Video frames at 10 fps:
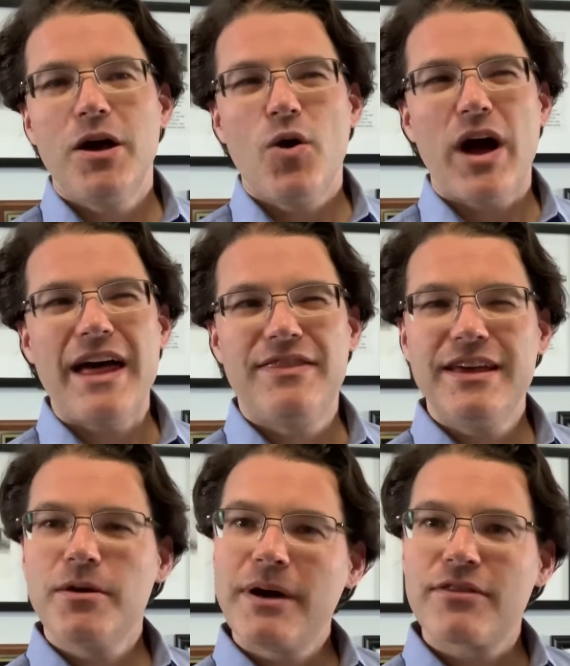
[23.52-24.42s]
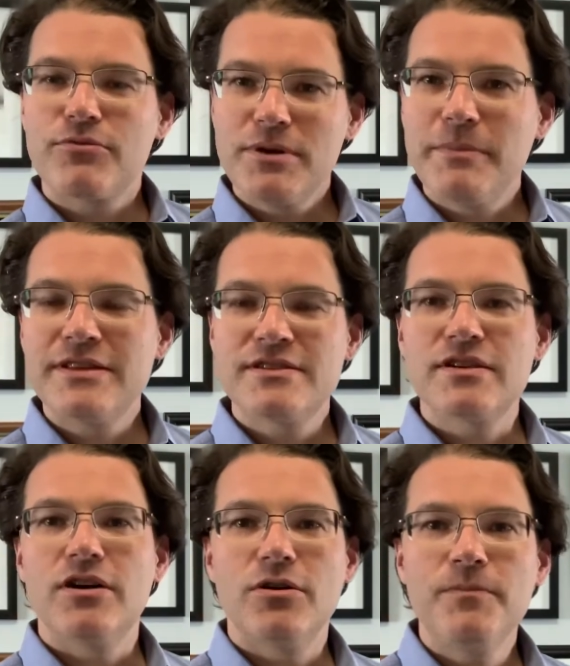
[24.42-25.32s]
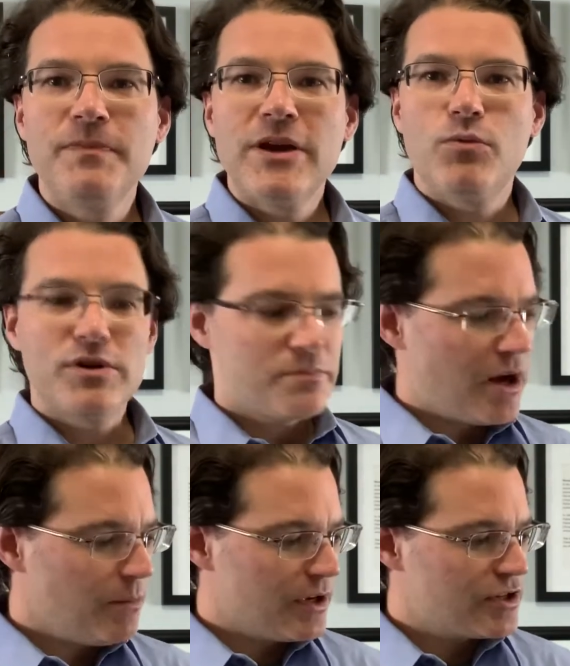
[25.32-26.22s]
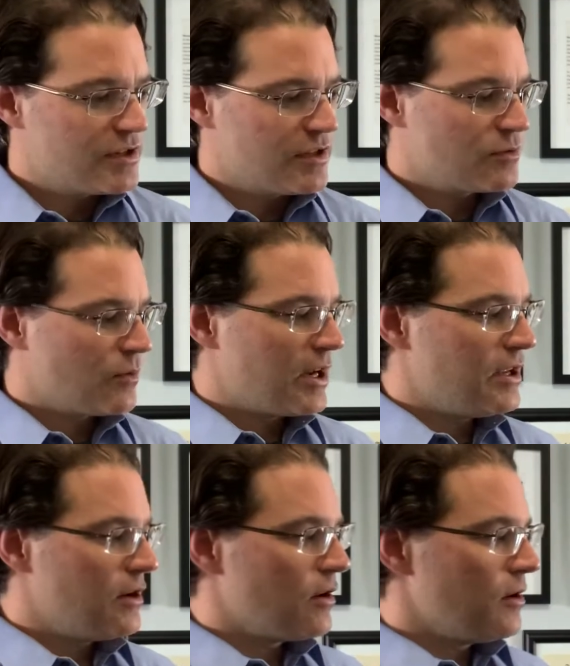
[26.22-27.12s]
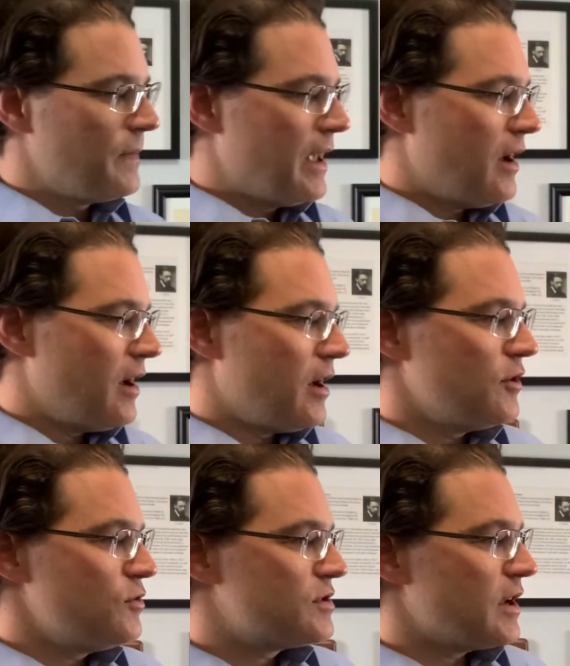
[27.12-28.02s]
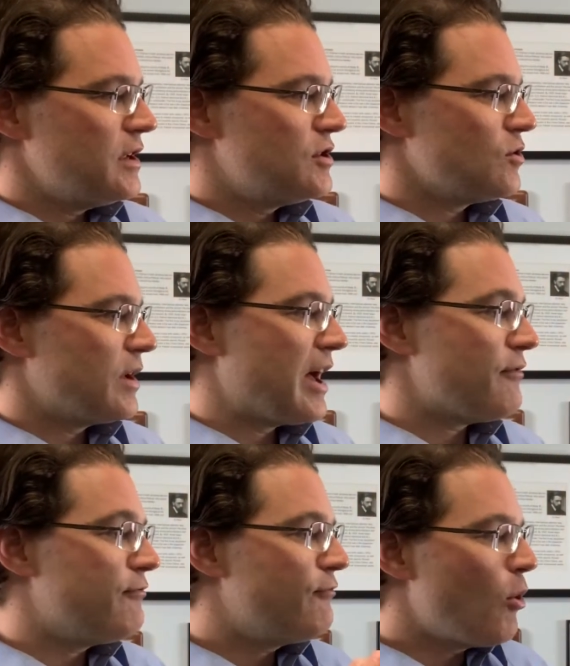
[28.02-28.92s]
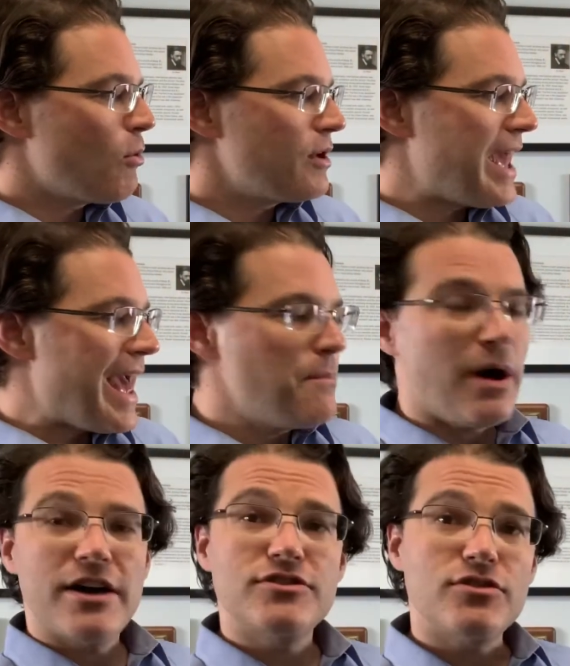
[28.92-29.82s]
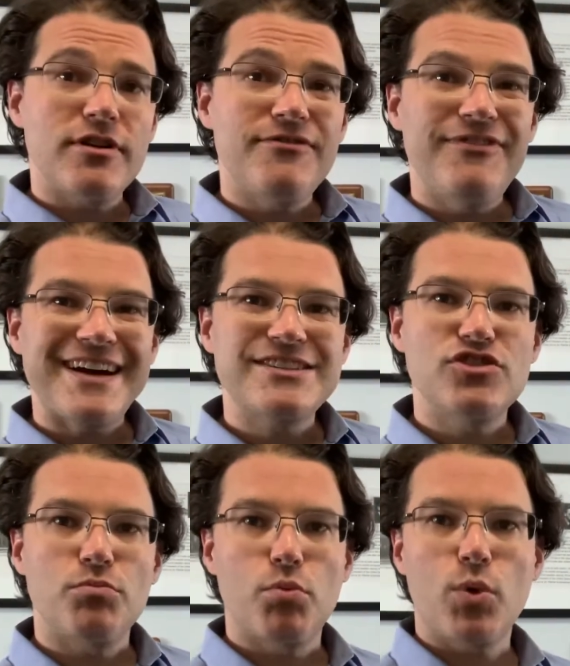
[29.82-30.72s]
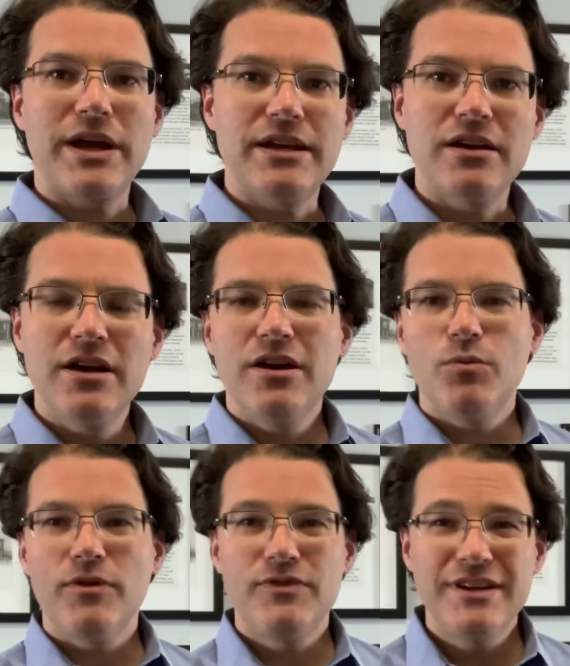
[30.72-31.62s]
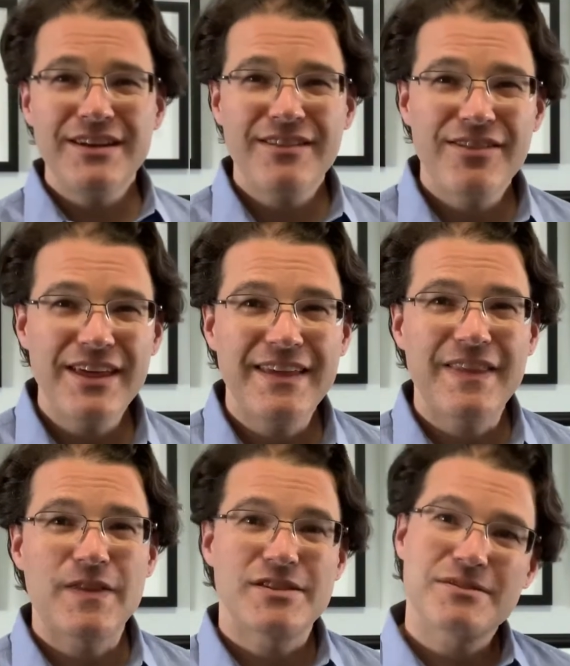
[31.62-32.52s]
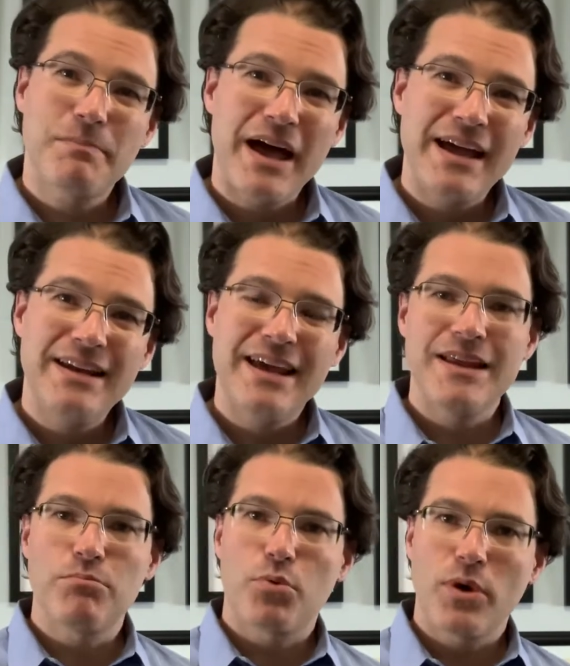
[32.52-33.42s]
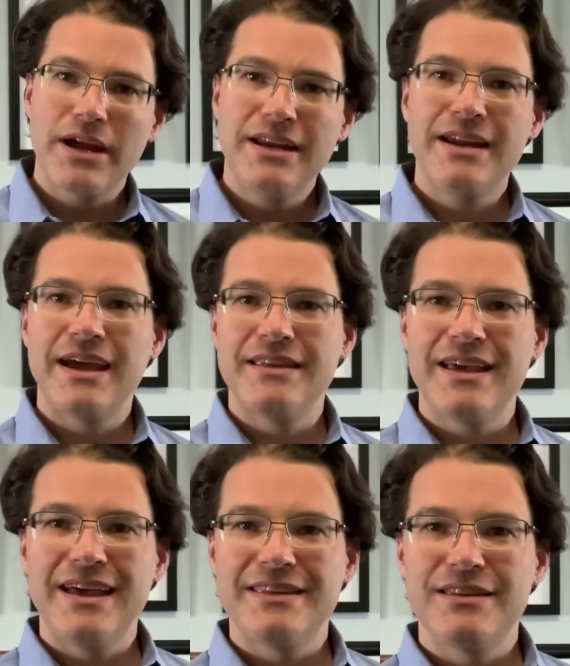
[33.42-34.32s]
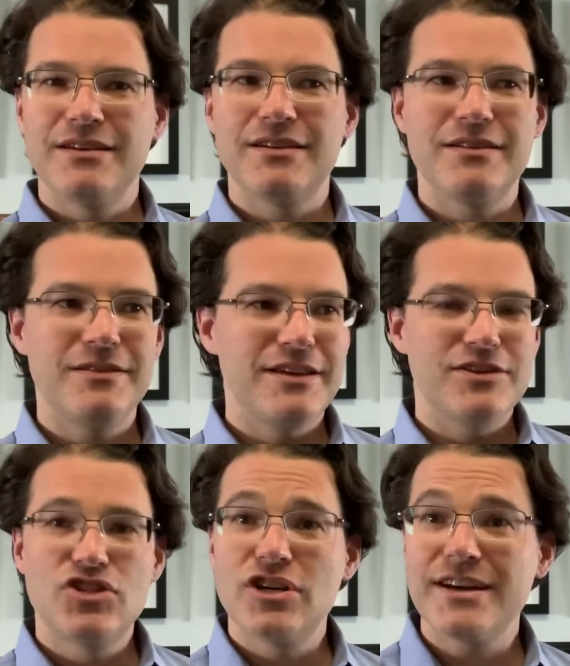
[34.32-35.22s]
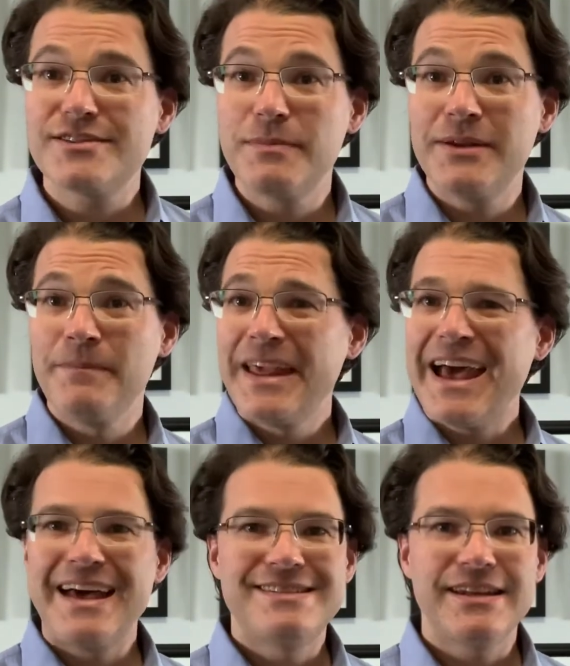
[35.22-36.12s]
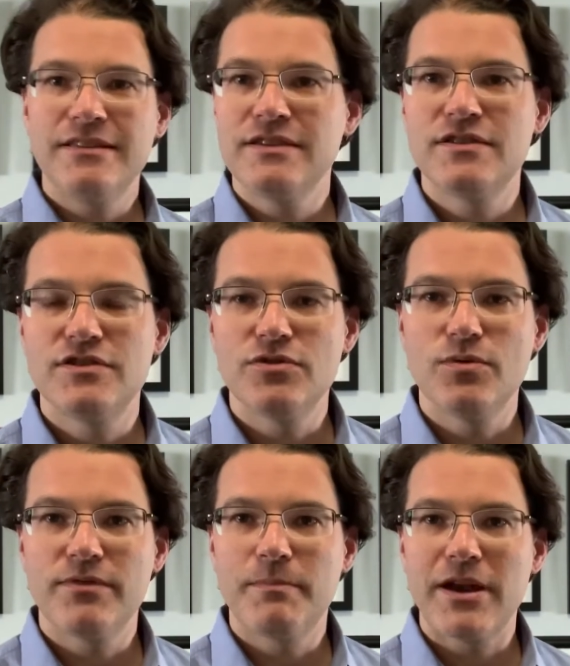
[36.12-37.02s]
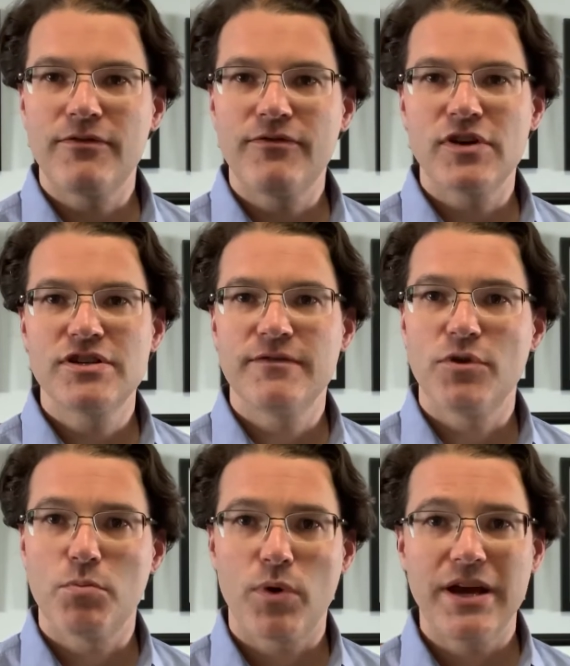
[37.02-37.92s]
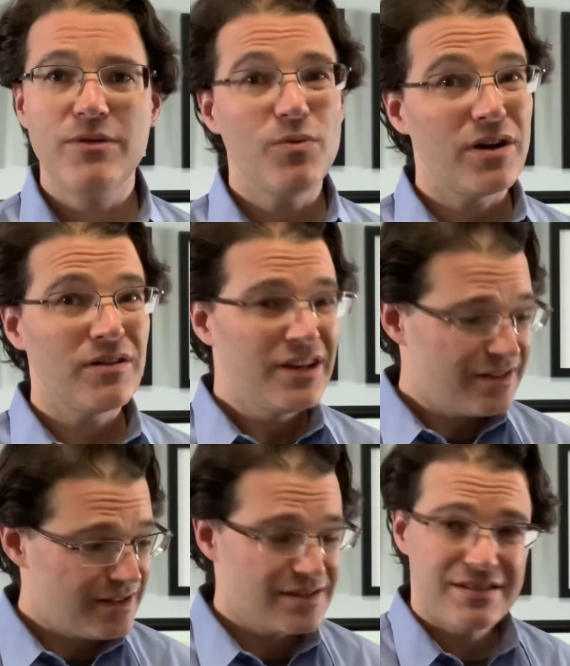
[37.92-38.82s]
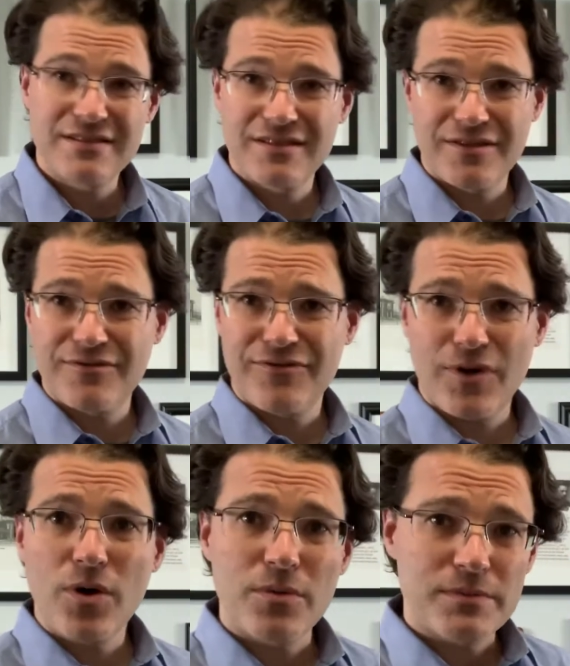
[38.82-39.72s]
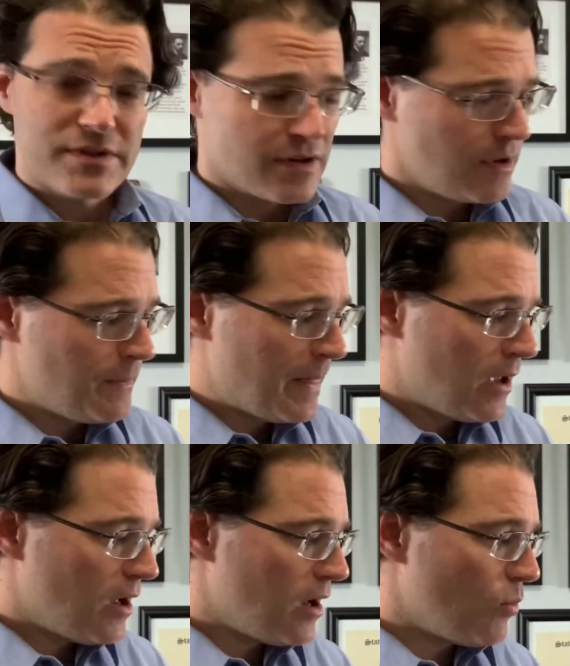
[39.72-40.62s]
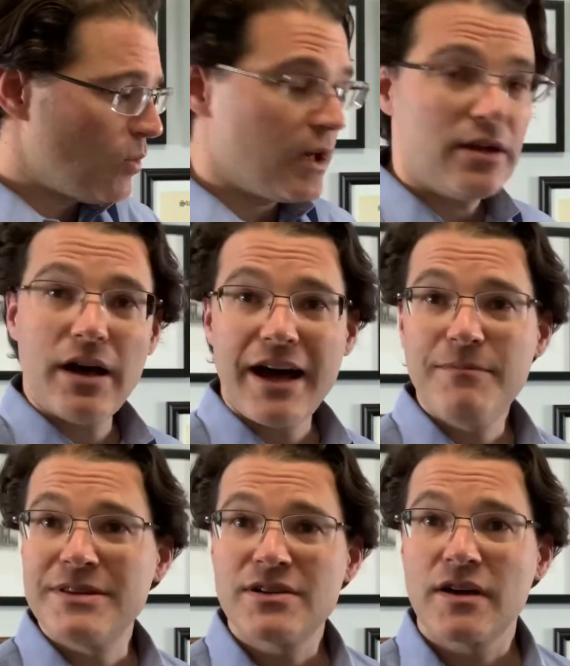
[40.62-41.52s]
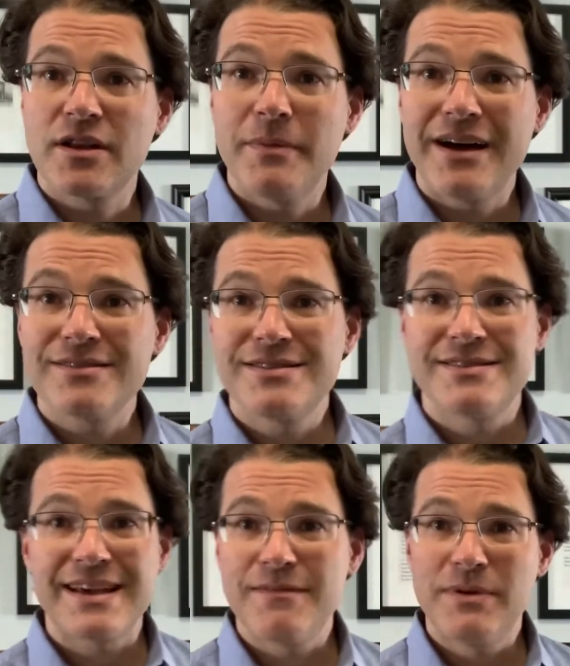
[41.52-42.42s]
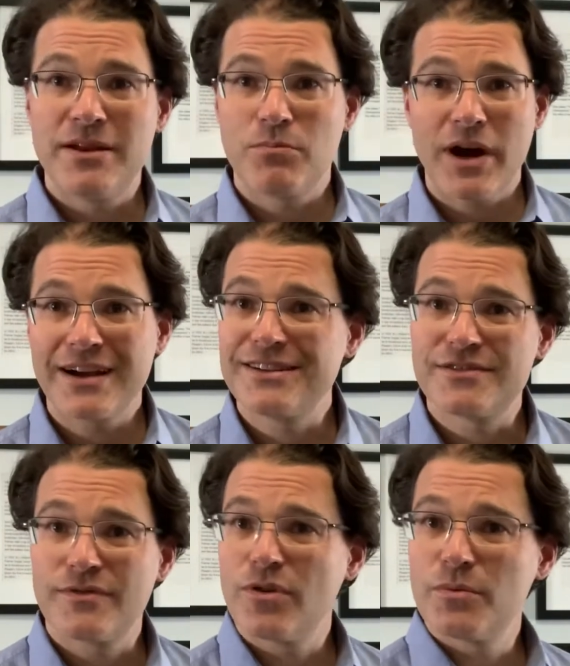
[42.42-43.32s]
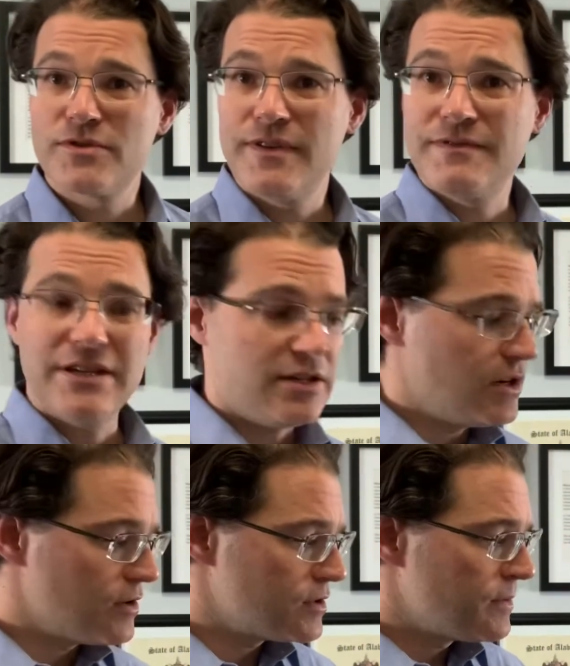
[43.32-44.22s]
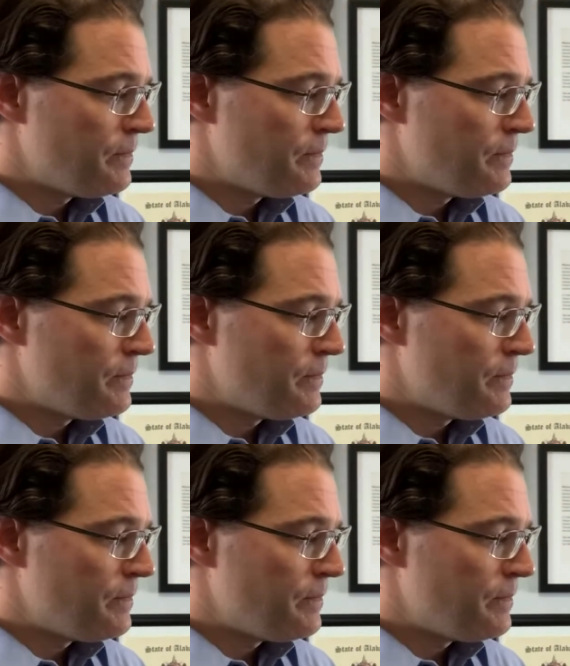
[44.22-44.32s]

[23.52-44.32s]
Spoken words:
I think about 3 months ago was published, this one right here, a new study showing how forward head posture affects your brain. Well, if you didn't think that the spine and brain and the adjustment has anything to do with better function of your brain, well, this confirms what I've been talking about since I've been in practice for almost 15 years.